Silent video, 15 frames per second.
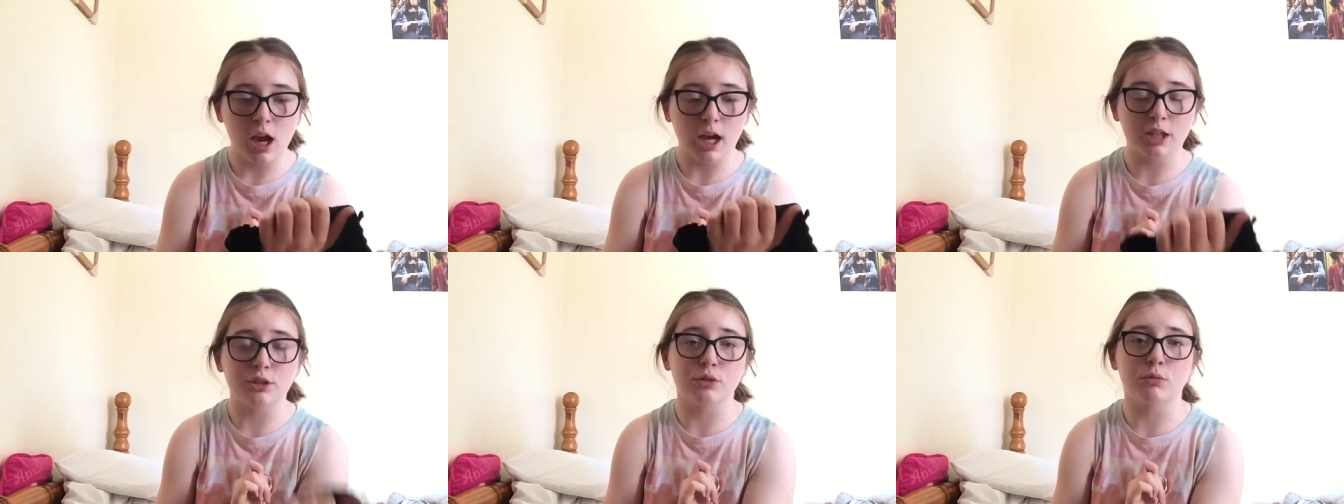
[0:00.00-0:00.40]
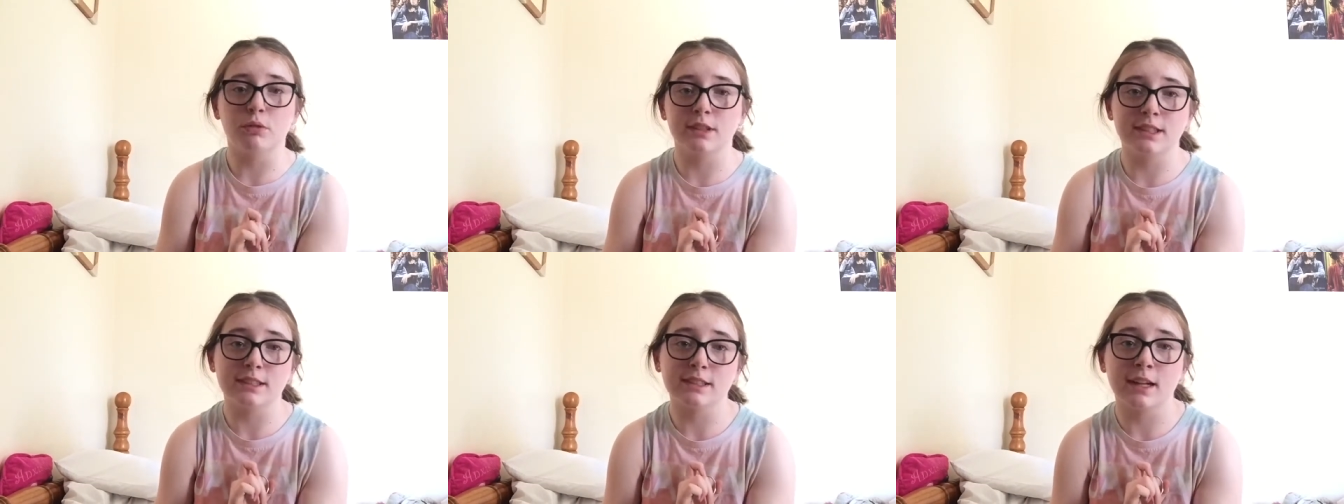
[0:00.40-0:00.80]
I do
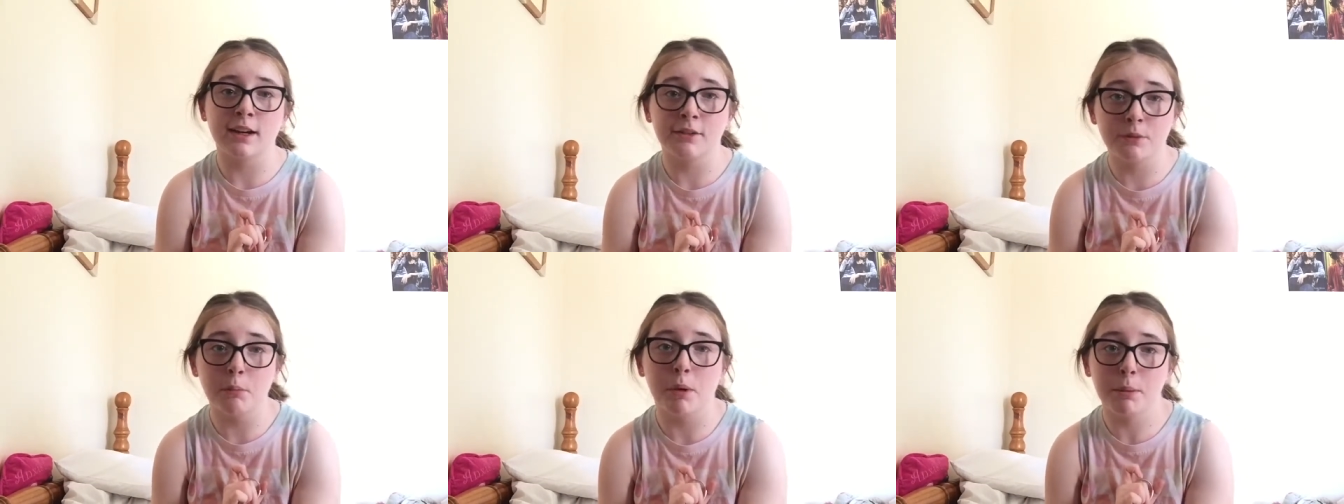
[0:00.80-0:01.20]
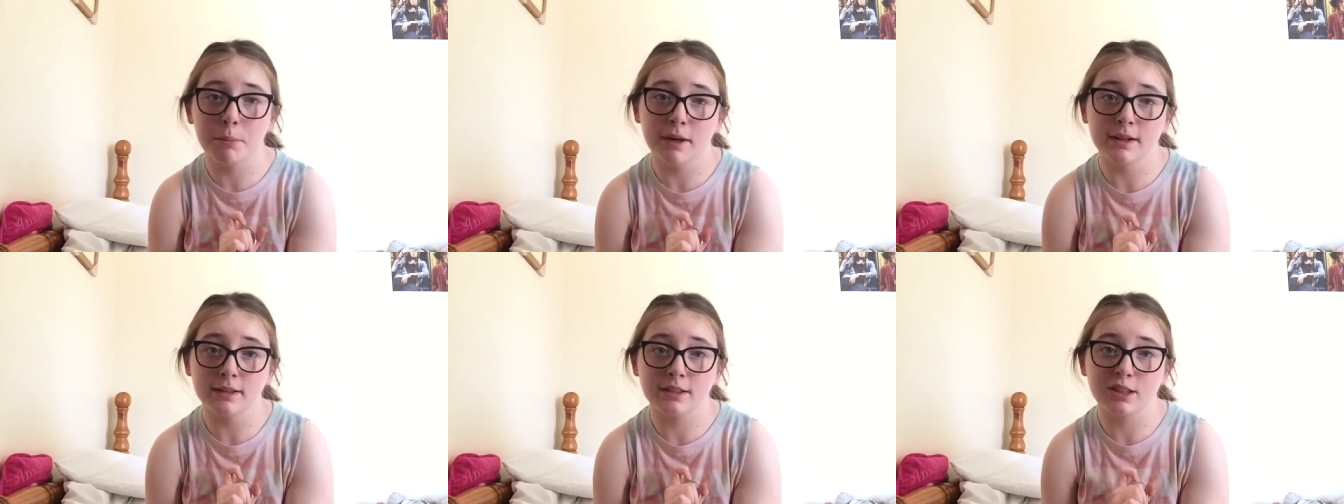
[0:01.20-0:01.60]
want these to cover my
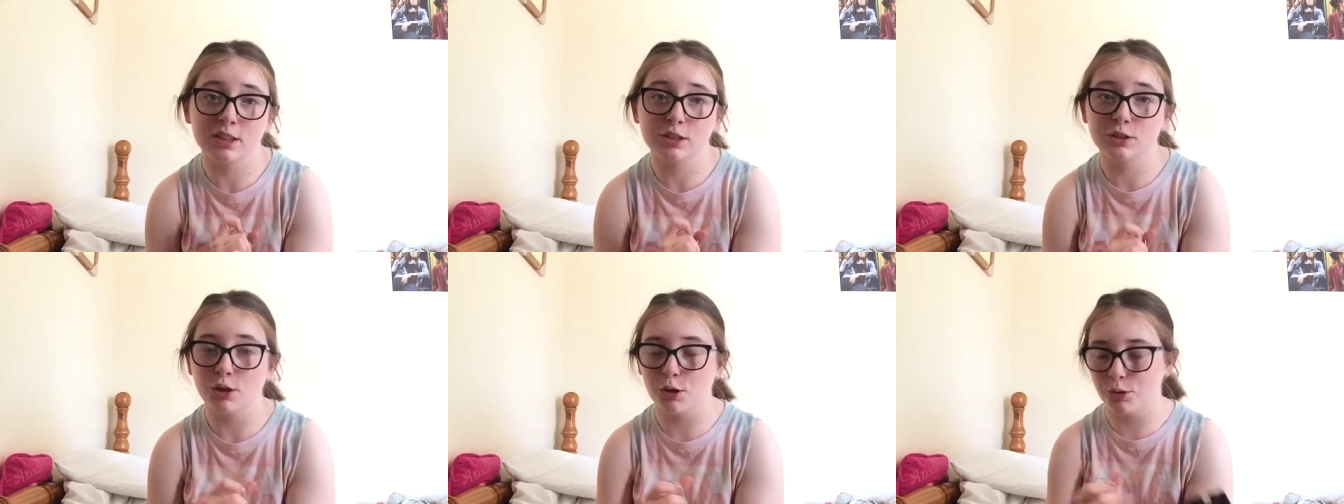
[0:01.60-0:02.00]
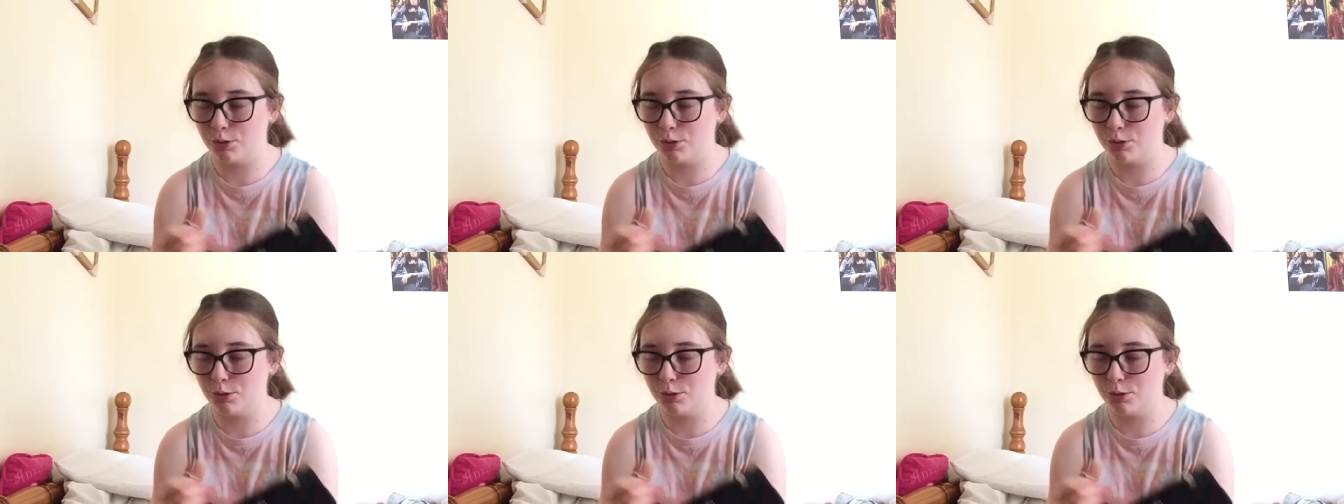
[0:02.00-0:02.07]
butt. So,